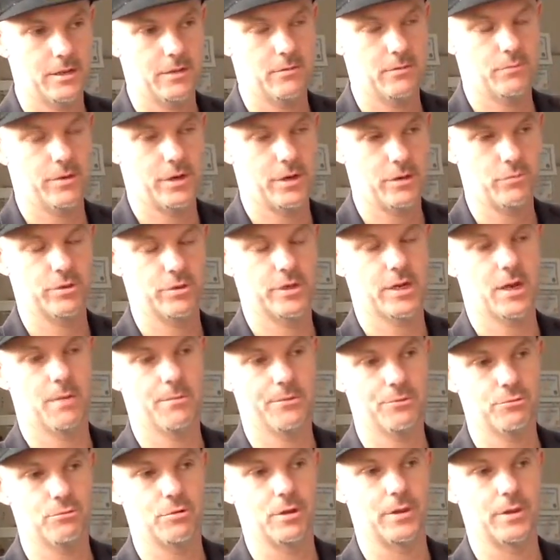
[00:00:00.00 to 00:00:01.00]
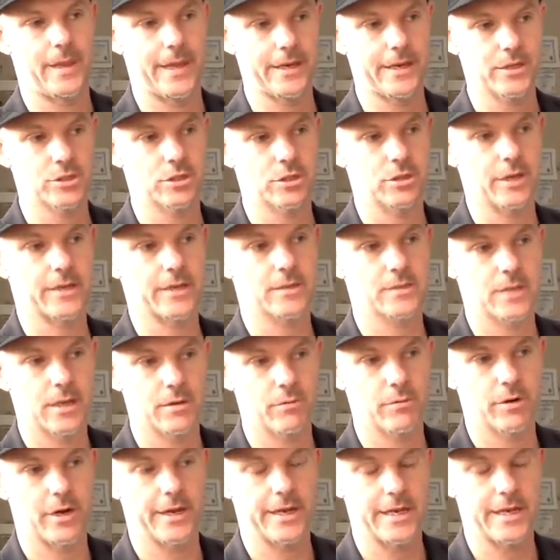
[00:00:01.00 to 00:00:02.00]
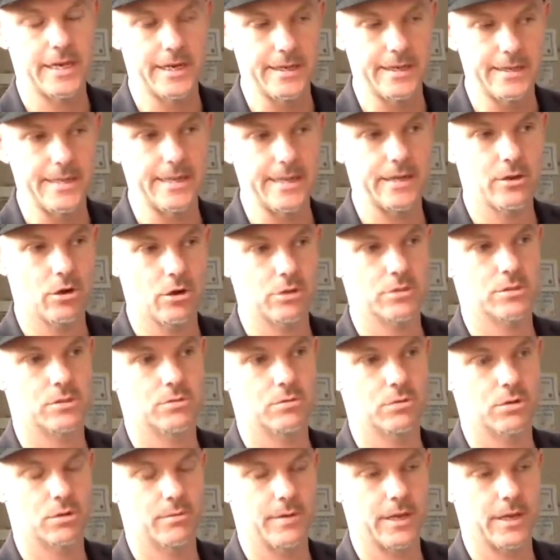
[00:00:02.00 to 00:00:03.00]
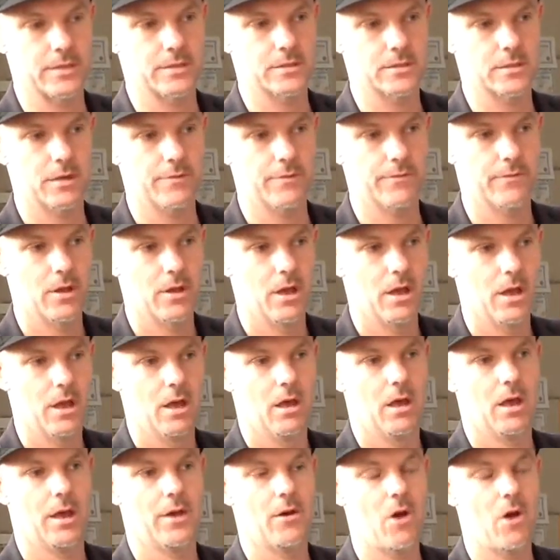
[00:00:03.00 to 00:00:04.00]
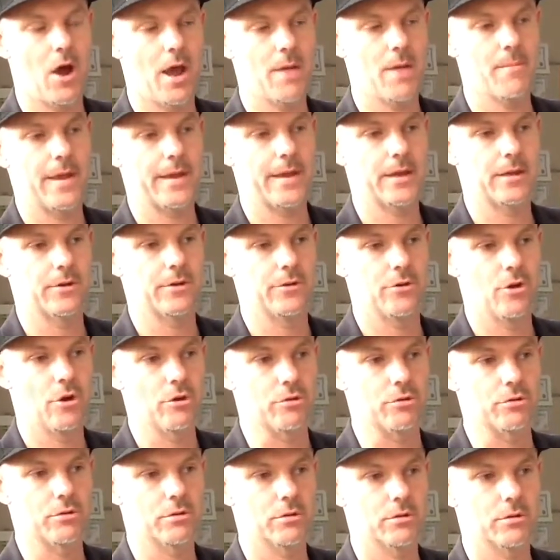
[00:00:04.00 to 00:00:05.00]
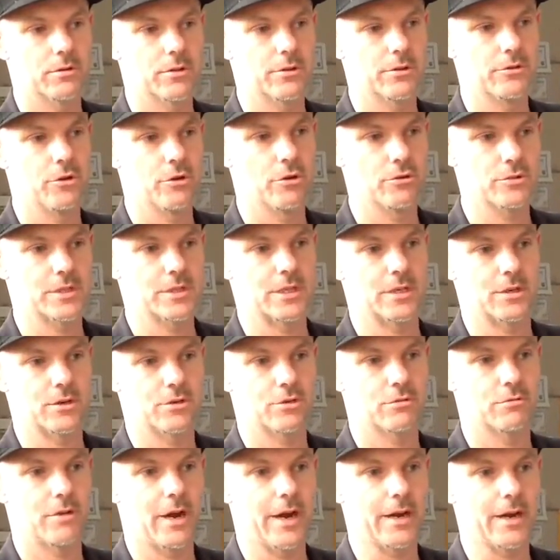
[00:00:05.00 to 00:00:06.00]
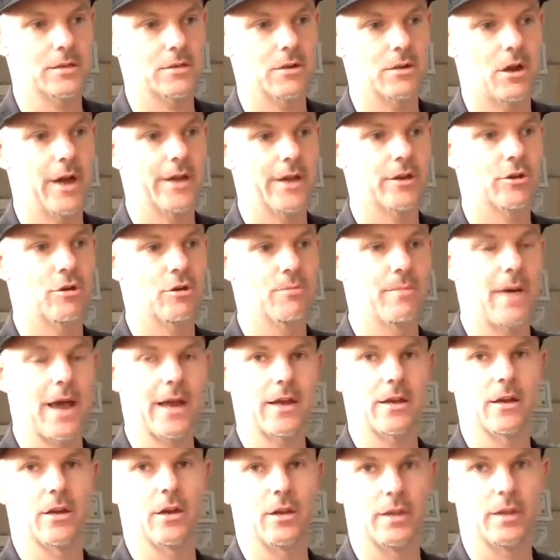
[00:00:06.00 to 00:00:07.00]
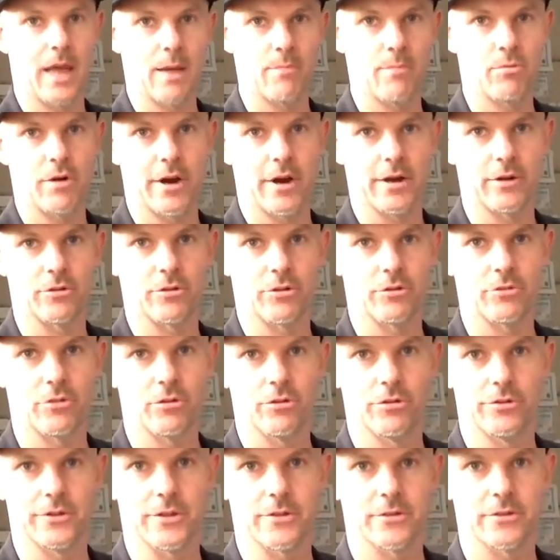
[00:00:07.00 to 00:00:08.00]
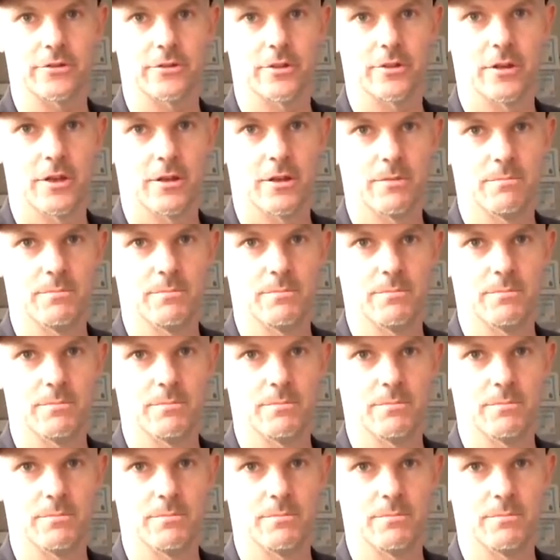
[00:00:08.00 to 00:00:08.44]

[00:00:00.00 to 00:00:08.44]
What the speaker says: when it would come through a lecture, like say when I hear Nikos talk about his stuff, and I make a note, the note's incorrect, I go back and elaborate on this